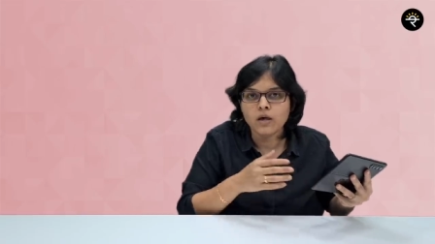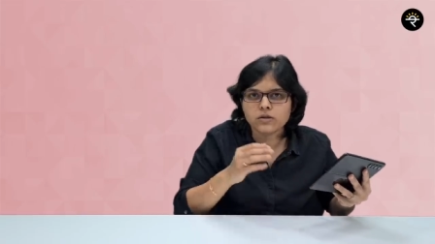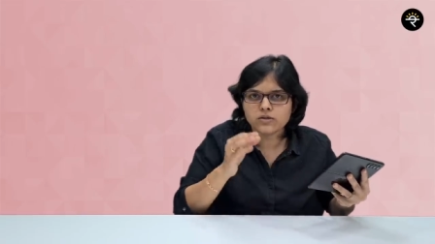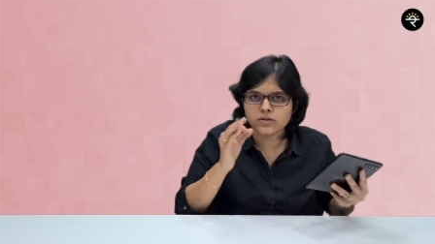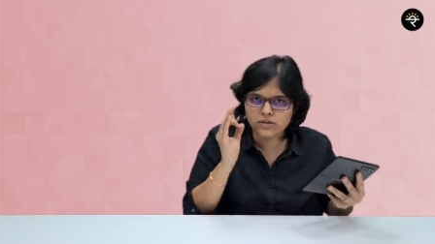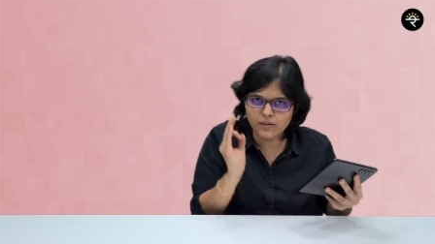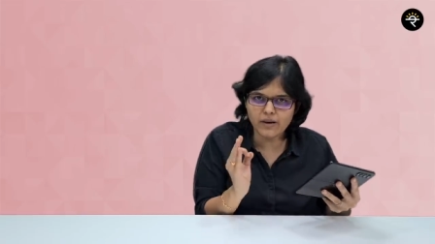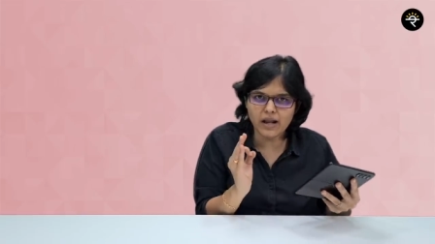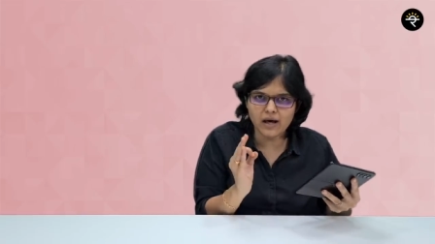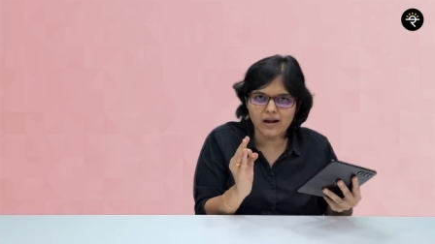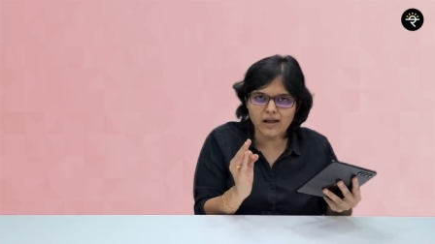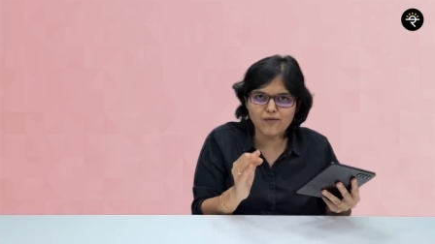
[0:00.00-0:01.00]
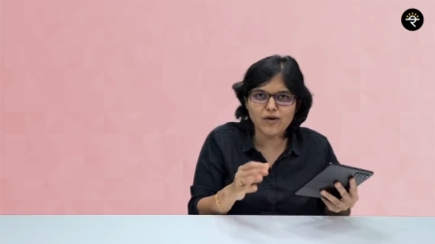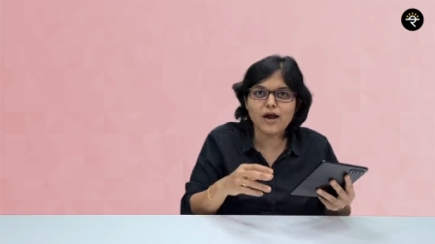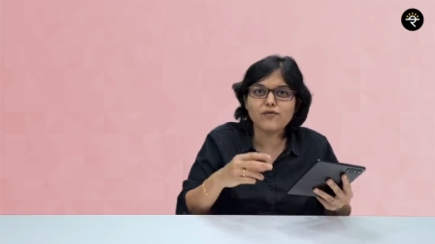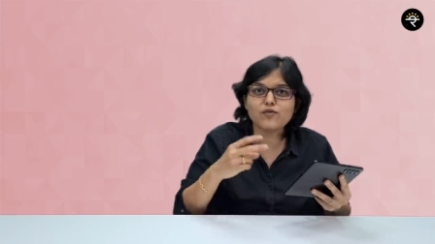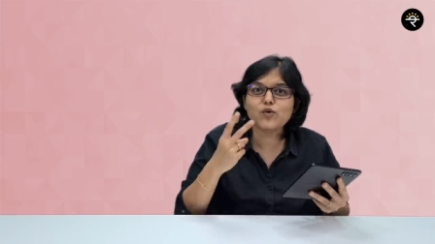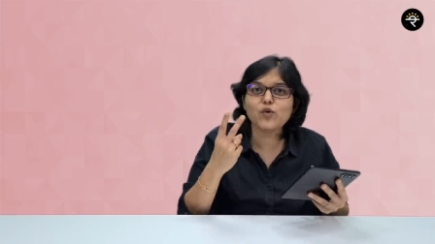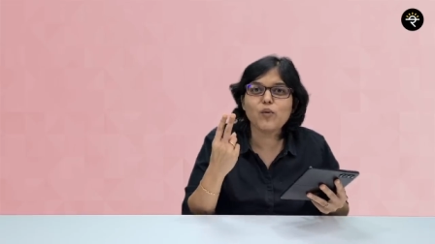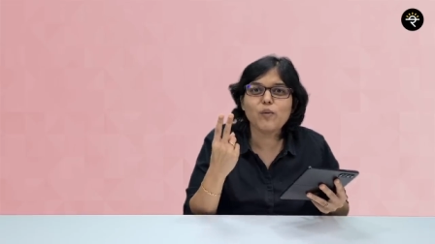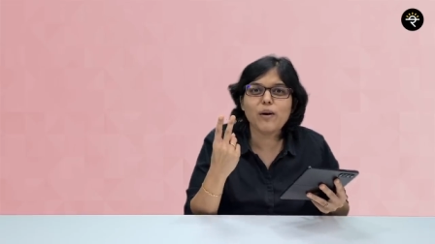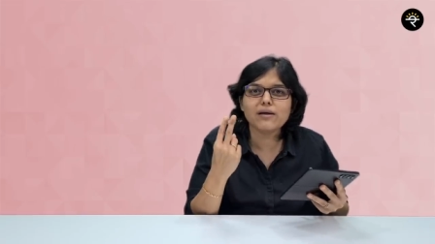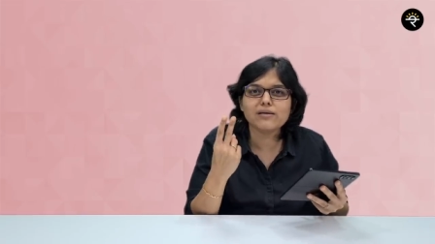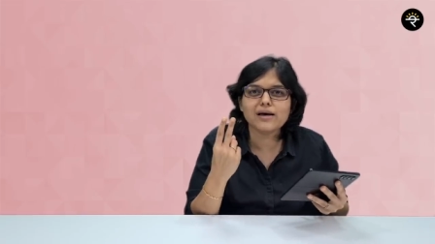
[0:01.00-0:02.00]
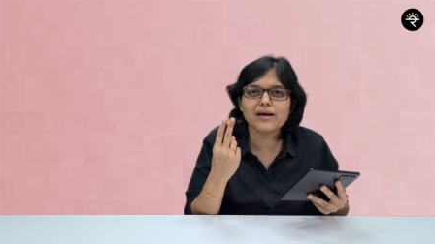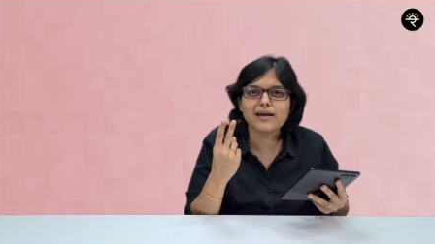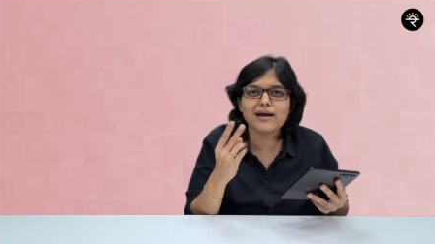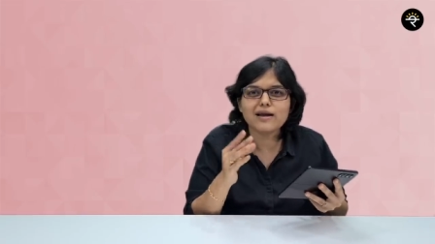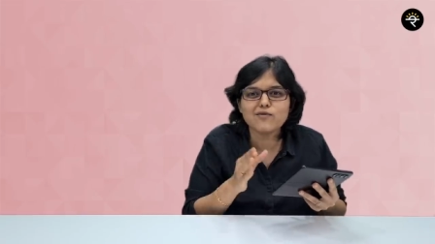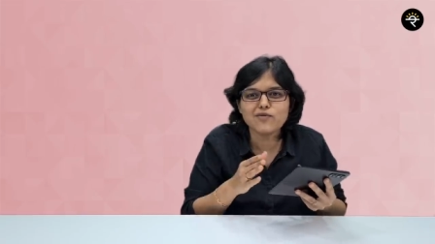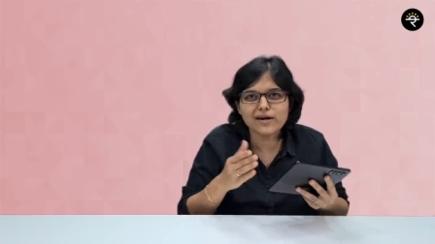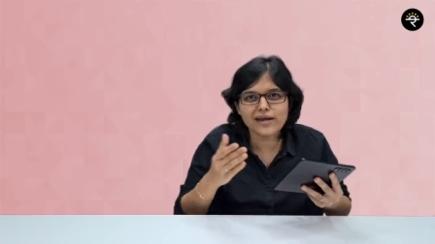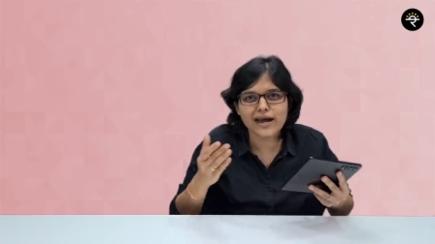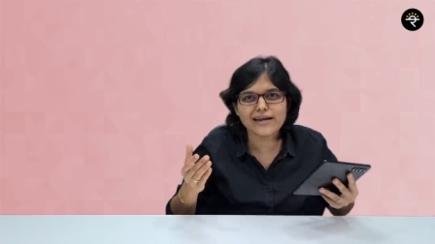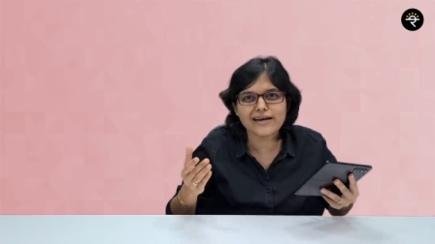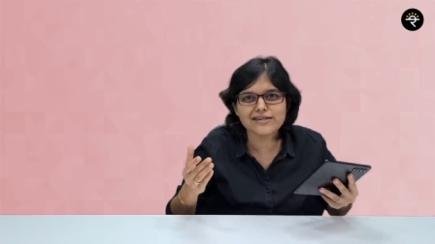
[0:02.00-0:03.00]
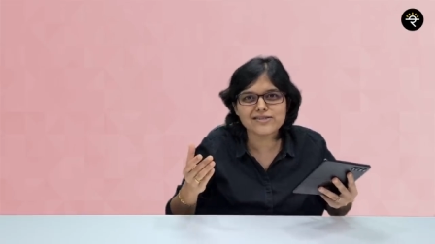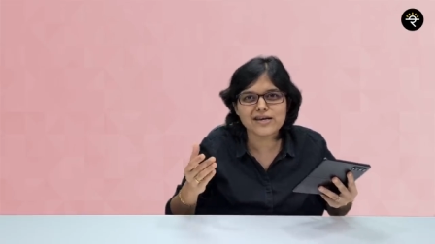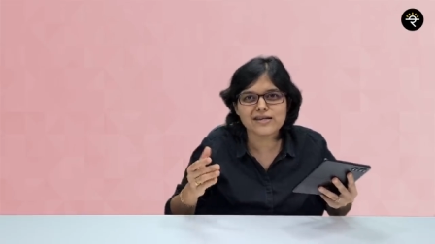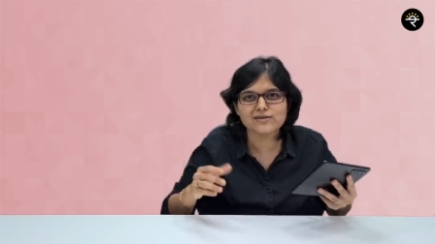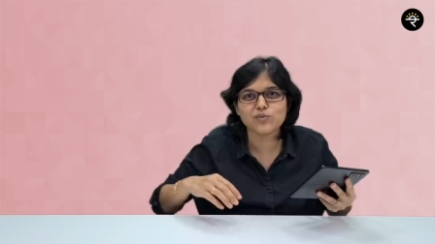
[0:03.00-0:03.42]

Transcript: Similarly, we'll have two Bharti Airtel different category shares.